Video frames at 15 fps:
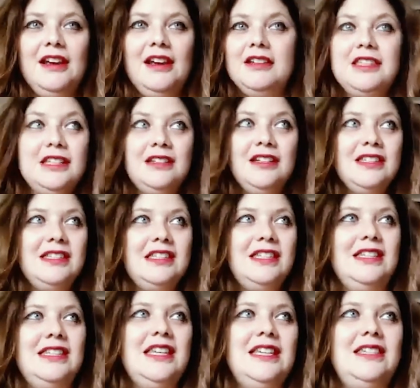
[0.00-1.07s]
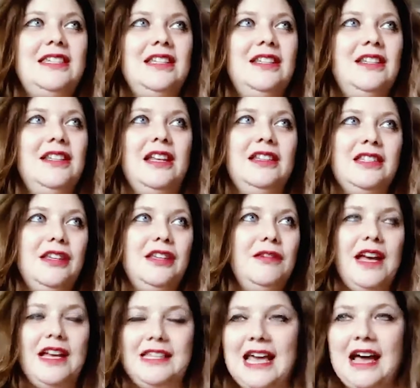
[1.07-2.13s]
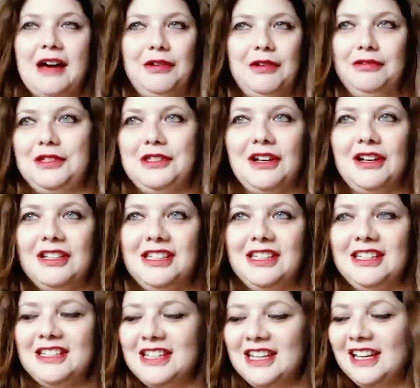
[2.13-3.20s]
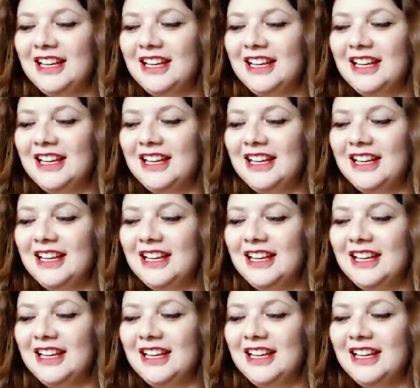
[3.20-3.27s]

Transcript: Because it doesn't exist. And so that's how it all started.